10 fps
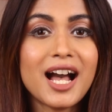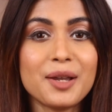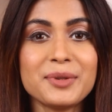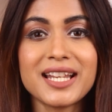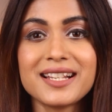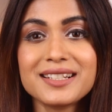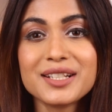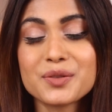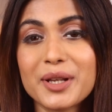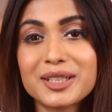Hi my
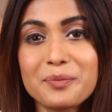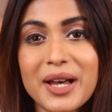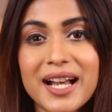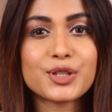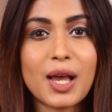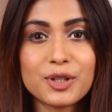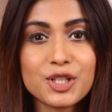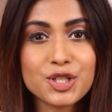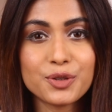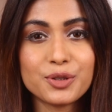dazzlers, welcome back. So I'm going
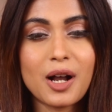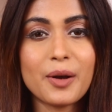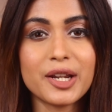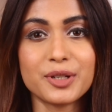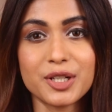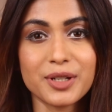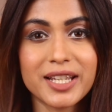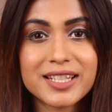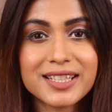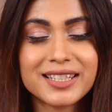to show you how I
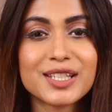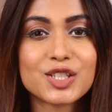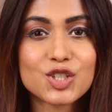recreated this